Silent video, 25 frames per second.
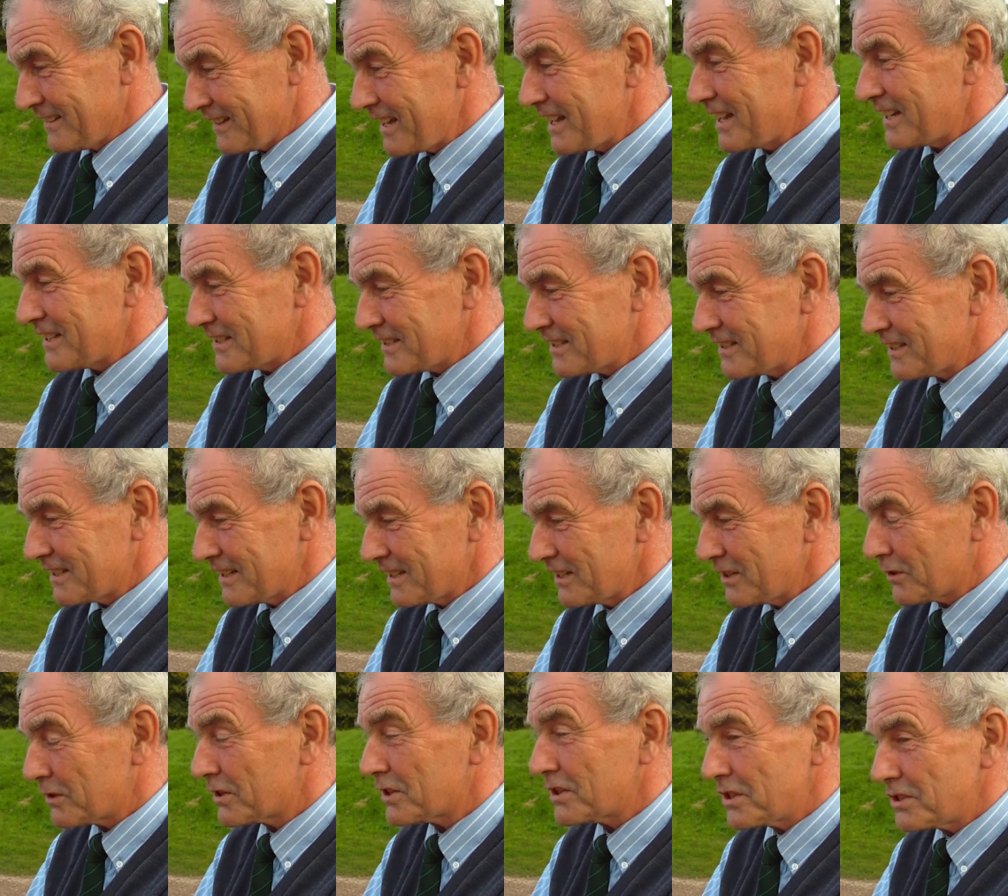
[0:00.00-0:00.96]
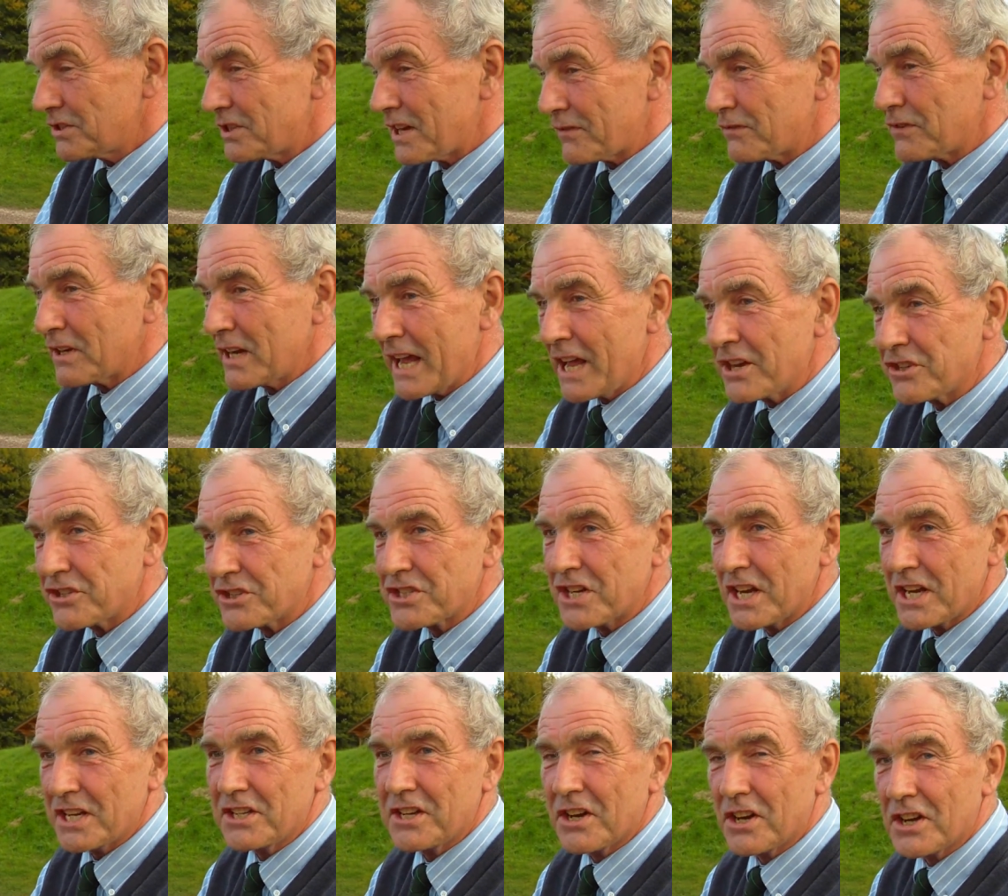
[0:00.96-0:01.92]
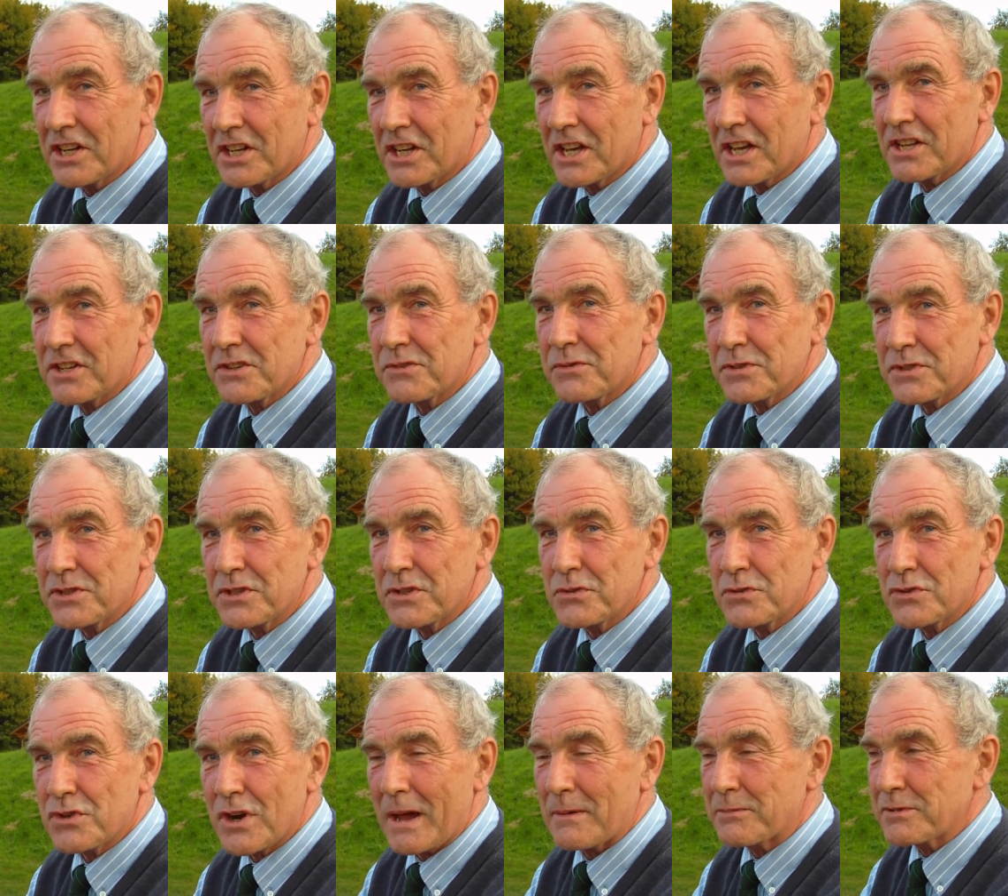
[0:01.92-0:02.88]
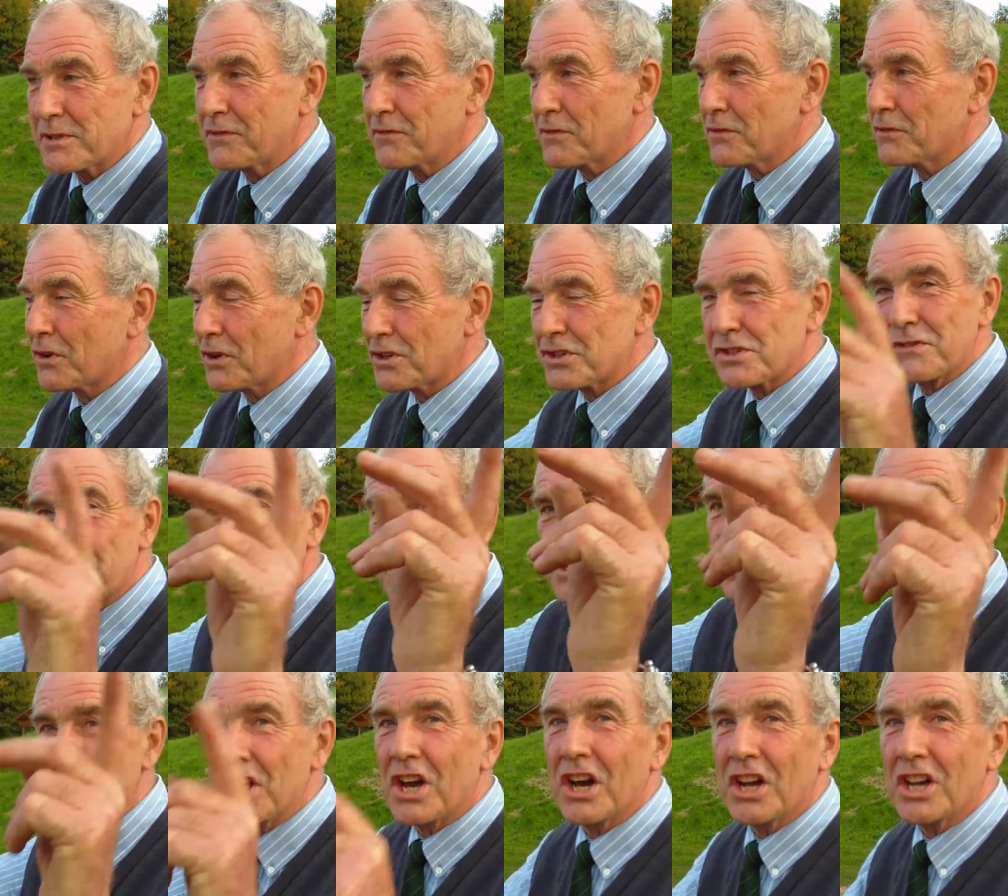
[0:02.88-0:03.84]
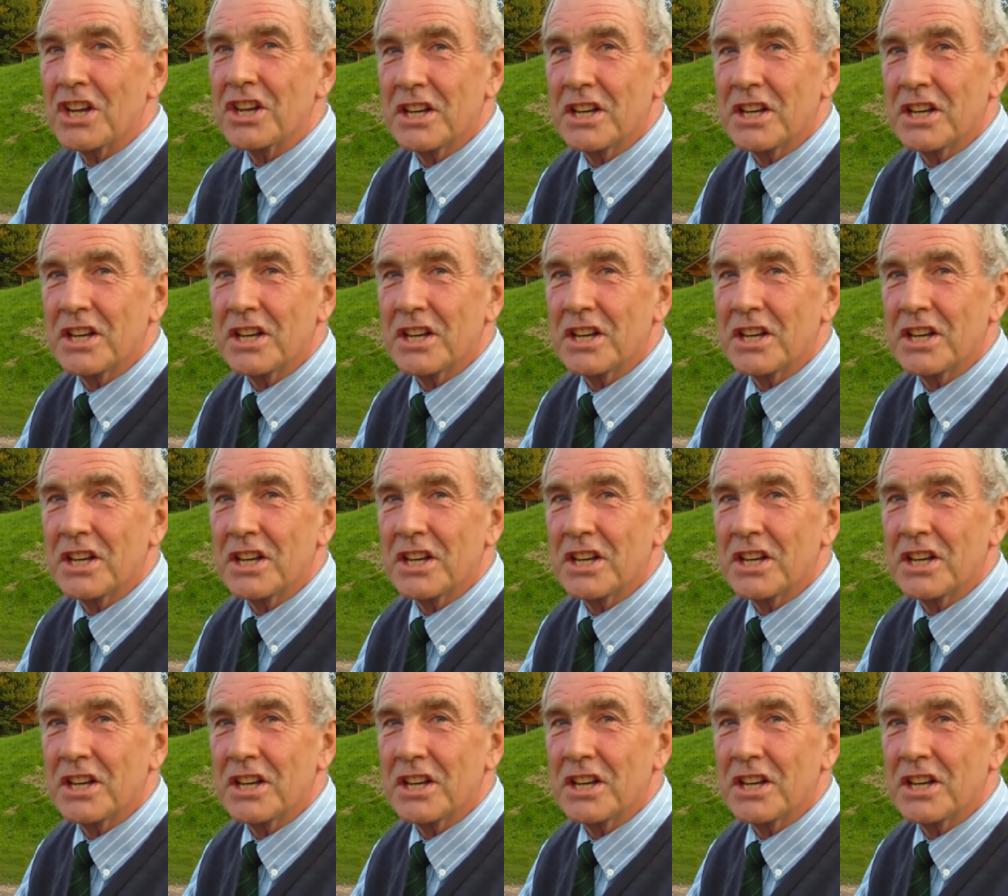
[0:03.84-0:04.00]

Yes, you can definitely entertain nine guns with two traps if you've got sufficient height.